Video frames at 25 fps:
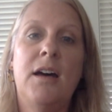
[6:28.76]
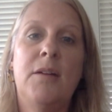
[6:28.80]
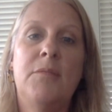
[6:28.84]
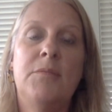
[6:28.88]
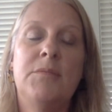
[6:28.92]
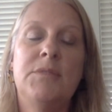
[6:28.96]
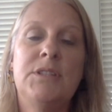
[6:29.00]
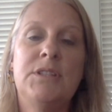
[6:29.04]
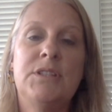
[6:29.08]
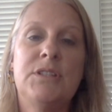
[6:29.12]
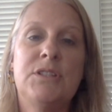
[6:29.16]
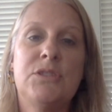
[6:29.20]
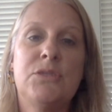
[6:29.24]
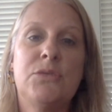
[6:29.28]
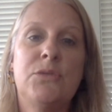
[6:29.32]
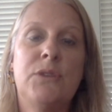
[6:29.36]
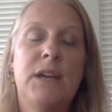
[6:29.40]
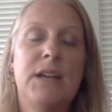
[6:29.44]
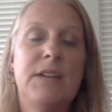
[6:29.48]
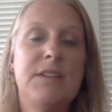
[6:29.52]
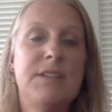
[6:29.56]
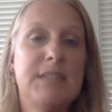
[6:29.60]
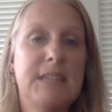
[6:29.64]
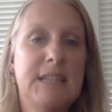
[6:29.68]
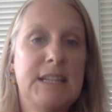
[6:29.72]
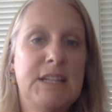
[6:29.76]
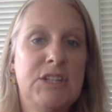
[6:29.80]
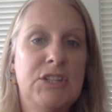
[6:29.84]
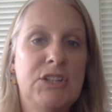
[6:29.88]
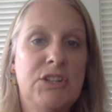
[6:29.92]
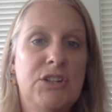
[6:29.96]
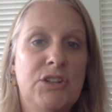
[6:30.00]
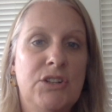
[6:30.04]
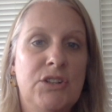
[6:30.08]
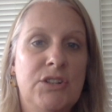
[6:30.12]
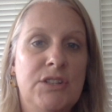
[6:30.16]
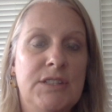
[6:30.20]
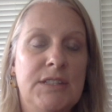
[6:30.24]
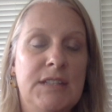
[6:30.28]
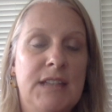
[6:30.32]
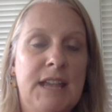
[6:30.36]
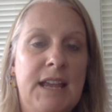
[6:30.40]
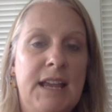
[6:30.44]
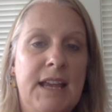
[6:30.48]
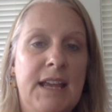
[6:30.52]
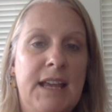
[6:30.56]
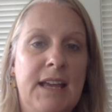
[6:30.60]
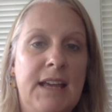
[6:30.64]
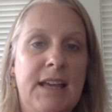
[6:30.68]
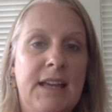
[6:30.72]
to Schoolhouse Teachers,
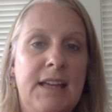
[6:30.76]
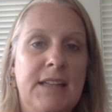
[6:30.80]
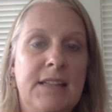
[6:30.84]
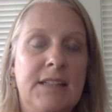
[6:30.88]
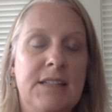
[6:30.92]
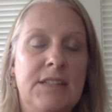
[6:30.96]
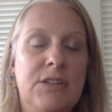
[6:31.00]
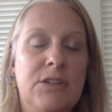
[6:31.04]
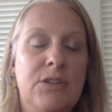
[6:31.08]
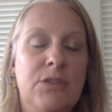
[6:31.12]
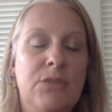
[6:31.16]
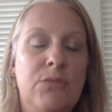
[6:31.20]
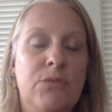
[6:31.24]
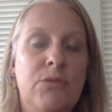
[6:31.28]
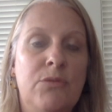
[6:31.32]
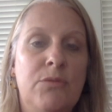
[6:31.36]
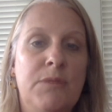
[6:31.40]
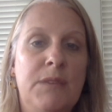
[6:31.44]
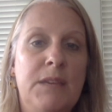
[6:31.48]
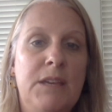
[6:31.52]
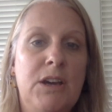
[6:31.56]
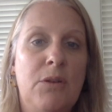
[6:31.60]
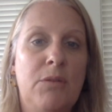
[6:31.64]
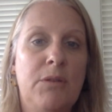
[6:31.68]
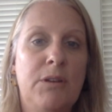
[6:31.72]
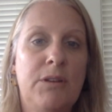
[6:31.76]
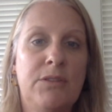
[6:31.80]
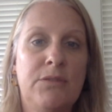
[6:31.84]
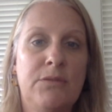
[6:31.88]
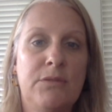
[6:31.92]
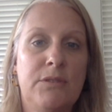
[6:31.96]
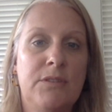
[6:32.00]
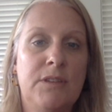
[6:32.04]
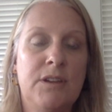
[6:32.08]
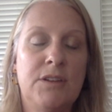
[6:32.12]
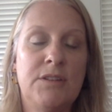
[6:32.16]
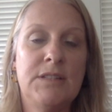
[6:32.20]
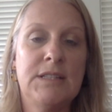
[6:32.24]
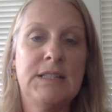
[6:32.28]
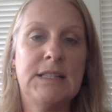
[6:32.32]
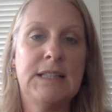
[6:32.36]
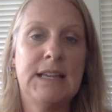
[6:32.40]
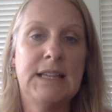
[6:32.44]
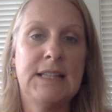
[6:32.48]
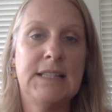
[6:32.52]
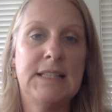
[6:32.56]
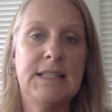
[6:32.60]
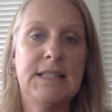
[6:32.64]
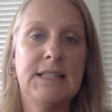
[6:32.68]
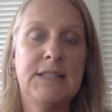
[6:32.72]
and we'll be going through those
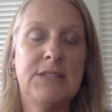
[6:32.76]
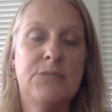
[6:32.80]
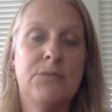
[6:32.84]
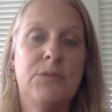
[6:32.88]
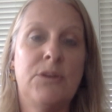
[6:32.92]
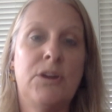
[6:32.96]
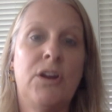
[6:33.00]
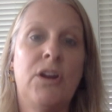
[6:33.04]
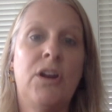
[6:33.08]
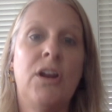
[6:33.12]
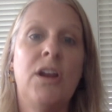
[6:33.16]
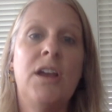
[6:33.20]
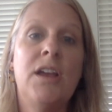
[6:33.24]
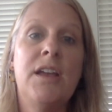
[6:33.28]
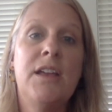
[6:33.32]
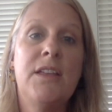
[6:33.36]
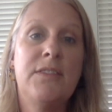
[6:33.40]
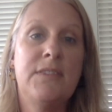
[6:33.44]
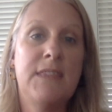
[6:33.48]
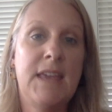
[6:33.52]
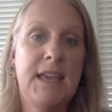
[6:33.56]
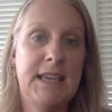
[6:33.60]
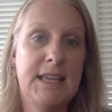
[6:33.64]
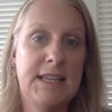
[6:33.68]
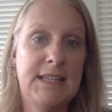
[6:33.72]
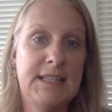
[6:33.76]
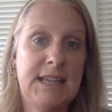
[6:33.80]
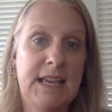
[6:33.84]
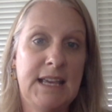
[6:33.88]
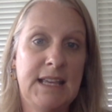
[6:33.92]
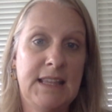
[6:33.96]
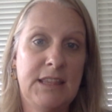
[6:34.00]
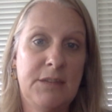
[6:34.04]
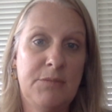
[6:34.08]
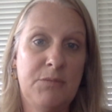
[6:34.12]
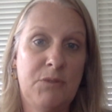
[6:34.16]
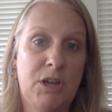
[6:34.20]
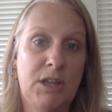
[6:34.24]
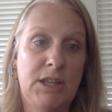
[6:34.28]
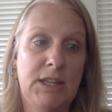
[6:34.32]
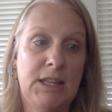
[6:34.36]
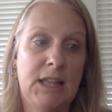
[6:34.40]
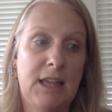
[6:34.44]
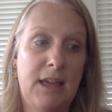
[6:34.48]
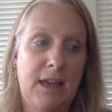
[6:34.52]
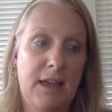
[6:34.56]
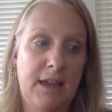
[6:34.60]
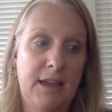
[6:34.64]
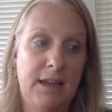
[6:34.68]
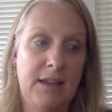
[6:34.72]
lessons where they can take them
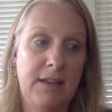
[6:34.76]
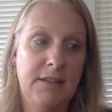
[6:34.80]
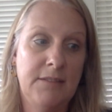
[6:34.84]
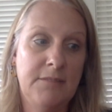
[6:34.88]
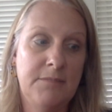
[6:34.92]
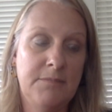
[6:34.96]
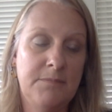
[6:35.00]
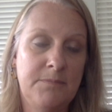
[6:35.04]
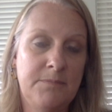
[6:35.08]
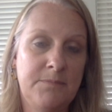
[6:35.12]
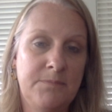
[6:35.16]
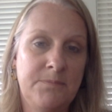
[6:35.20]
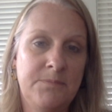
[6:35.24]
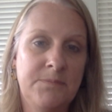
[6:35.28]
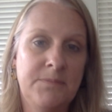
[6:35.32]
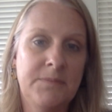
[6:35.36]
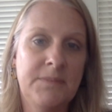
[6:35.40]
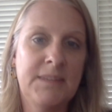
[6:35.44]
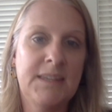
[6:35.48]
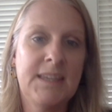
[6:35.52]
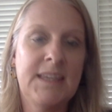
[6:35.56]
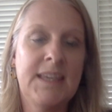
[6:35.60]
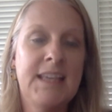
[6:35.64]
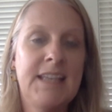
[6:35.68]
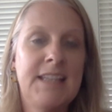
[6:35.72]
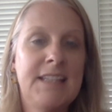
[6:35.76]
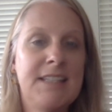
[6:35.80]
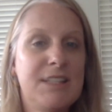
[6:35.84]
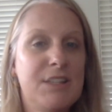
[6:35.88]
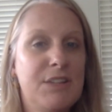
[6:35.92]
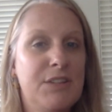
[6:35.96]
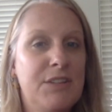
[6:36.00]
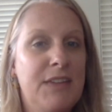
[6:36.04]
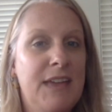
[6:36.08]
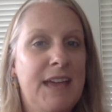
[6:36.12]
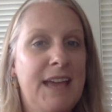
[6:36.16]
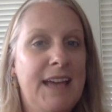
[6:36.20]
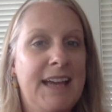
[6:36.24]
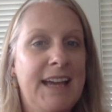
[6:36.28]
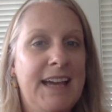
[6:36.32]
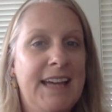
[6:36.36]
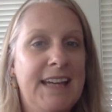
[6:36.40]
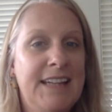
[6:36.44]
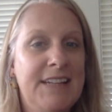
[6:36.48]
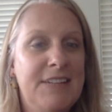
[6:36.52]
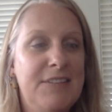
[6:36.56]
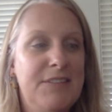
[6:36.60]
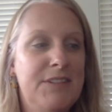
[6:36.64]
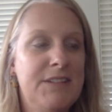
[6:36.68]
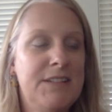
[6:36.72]
online. So that kind
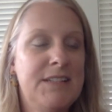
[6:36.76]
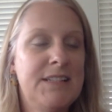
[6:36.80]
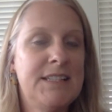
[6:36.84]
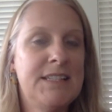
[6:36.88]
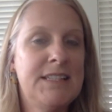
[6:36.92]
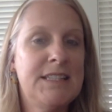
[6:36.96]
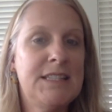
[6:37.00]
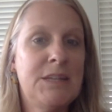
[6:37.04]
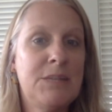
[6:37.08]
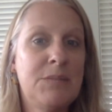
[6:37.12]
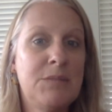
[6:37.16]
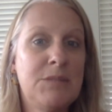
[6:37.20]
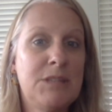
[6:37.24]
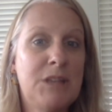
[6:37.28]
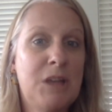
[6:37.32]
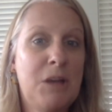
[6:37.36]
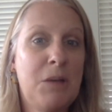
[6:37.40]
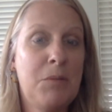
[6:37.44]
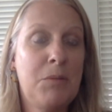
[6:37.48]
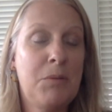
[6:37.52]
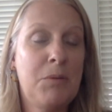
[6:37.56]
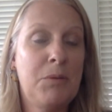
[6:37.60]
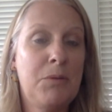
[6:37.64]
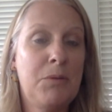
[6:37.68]
of sums up,